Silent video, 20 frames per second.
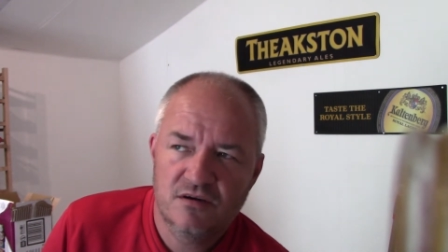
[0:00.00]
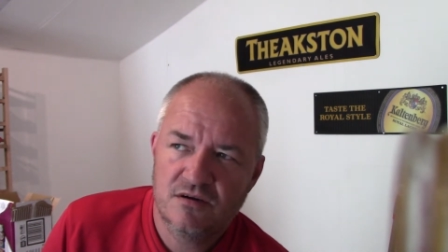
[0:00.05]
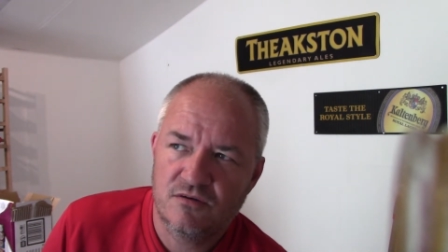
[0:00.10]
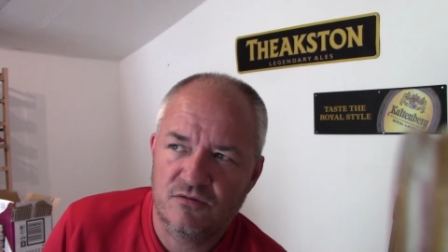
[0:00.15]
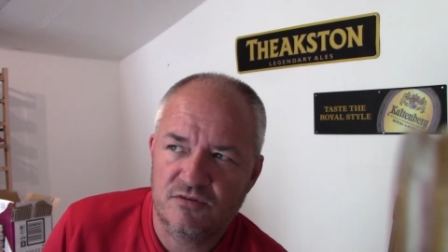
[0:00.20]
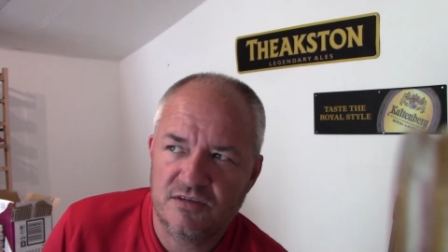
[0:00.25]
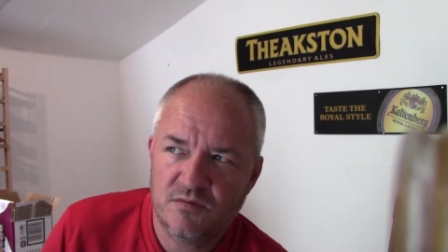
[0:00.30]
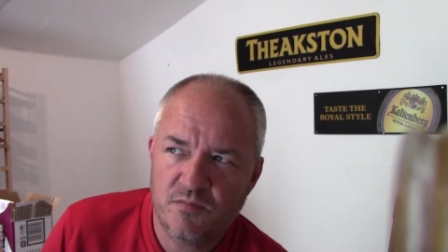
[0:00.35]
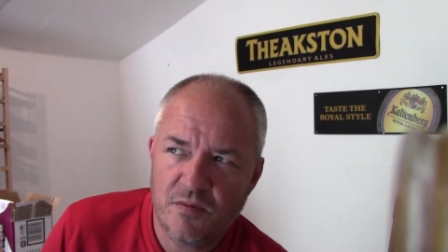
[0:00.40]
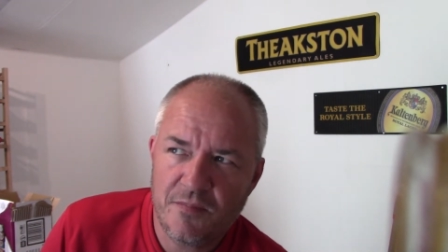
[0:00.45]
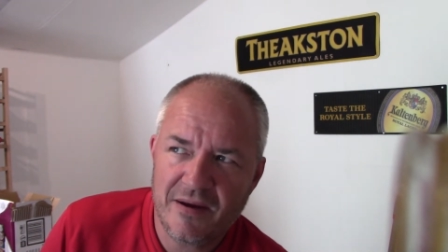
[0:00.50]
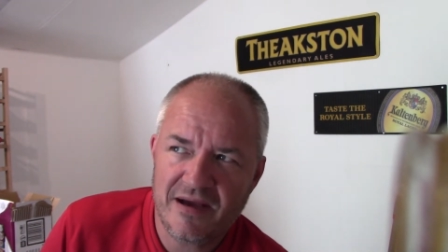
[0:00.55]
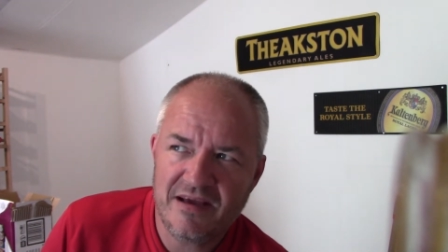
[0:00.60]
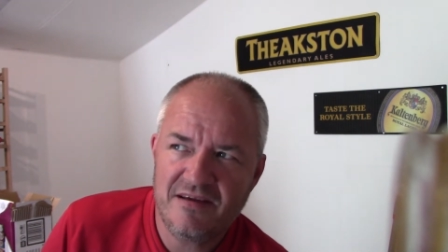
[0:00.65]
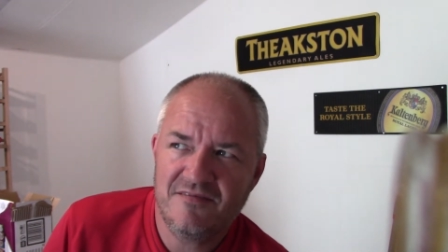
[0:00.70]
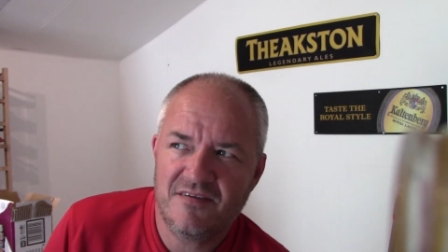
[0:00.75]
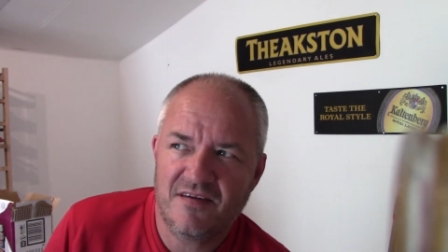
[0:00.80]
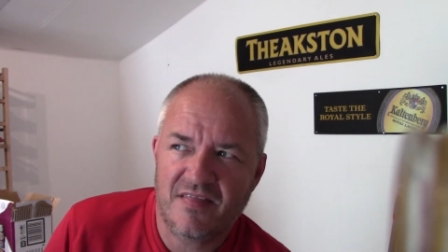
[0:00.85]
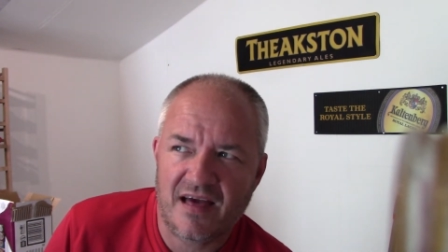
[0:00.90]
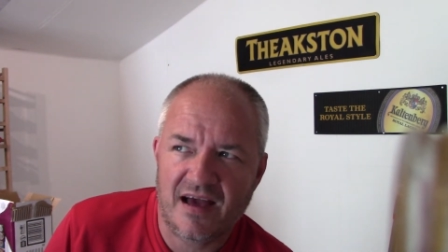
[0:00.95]
What did we pay
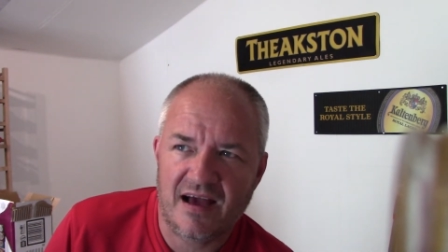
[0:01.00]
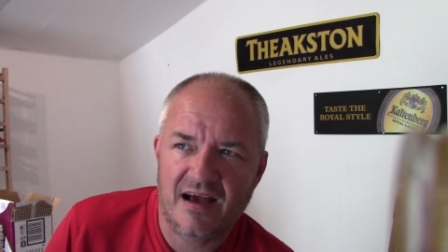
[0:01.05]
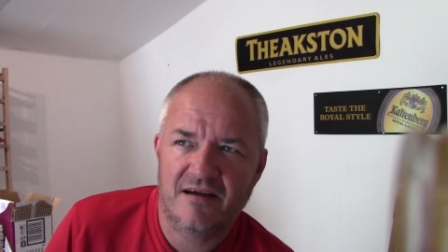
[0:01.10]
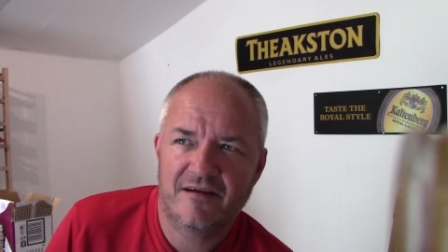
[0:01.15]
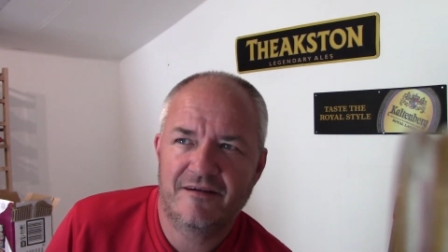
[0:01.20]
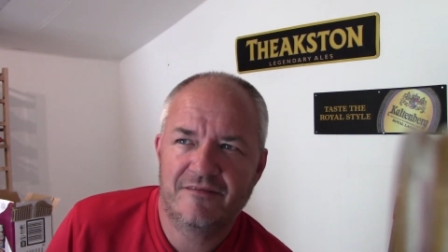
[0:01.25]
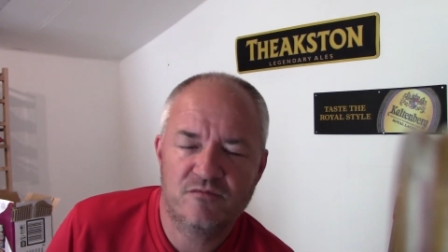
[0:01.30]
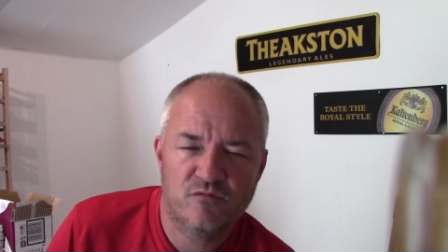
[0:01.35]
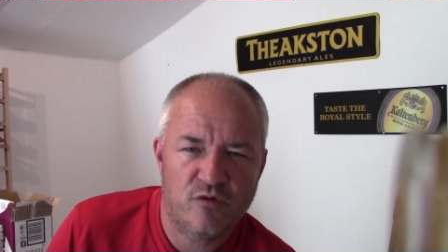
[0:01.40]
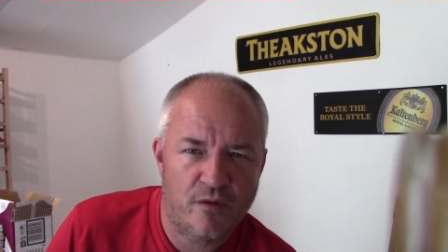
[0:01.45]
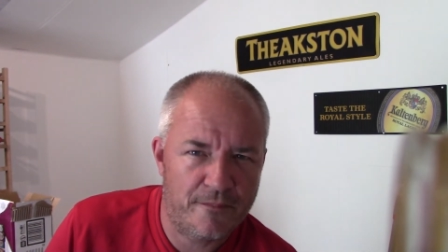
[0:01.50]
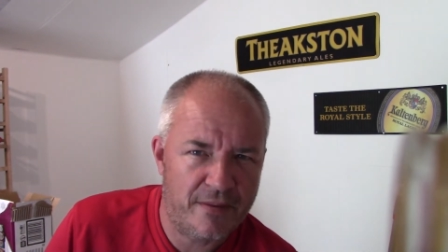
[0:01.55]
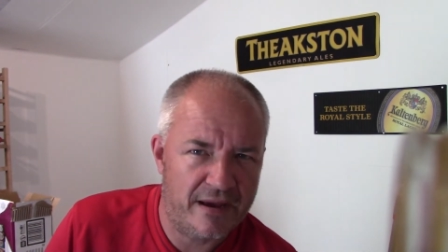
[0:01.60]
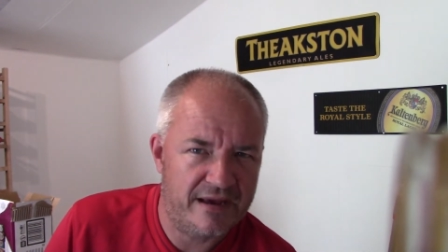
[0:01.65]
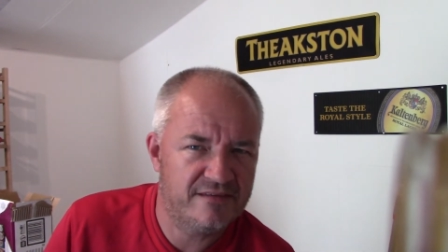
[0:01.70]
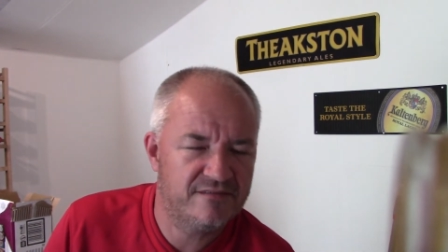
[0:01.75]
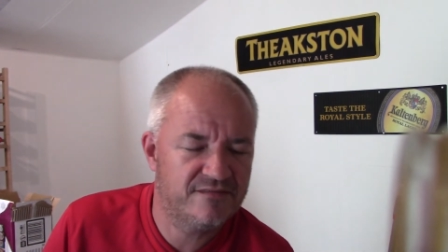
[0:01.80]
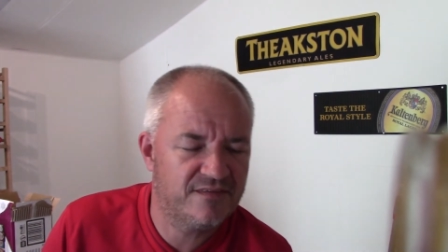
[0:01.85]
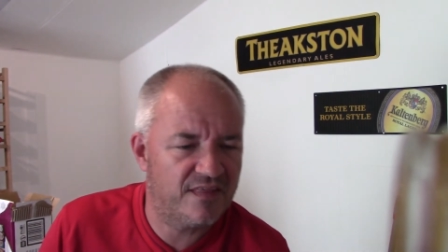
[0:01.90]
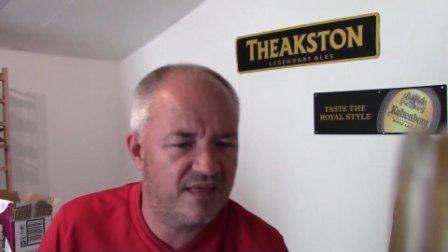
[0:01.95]
for that? I think we
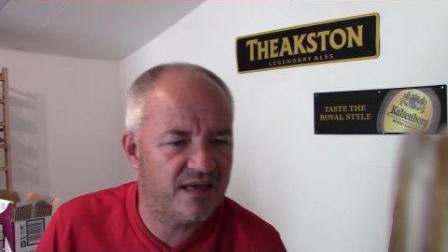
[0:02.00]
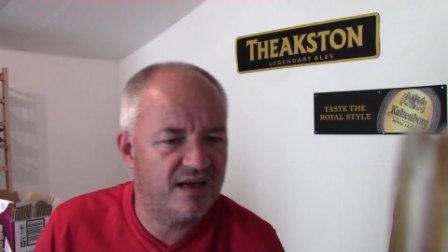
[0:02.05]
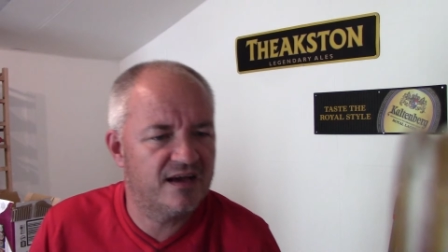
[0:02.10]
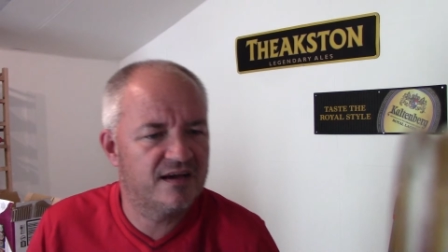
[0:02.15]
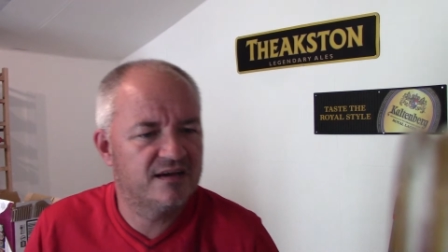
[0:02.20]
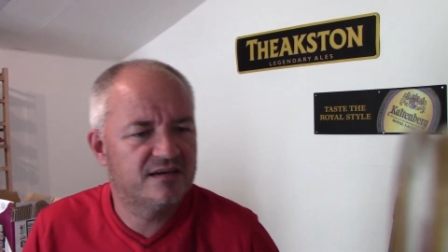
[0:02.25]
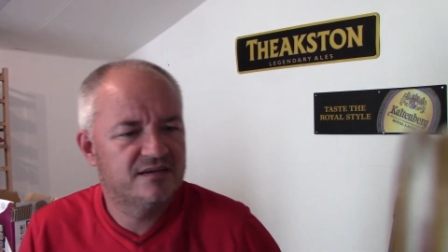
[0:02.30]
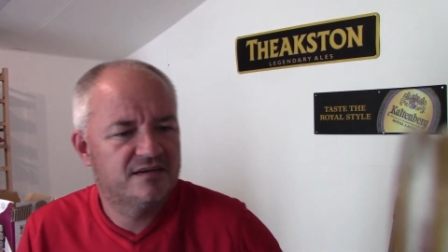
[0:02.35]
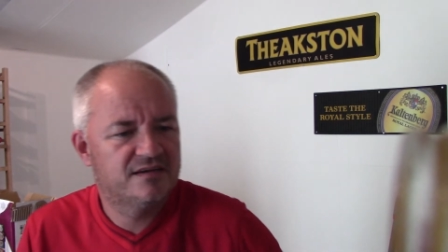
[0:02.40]
paid for that.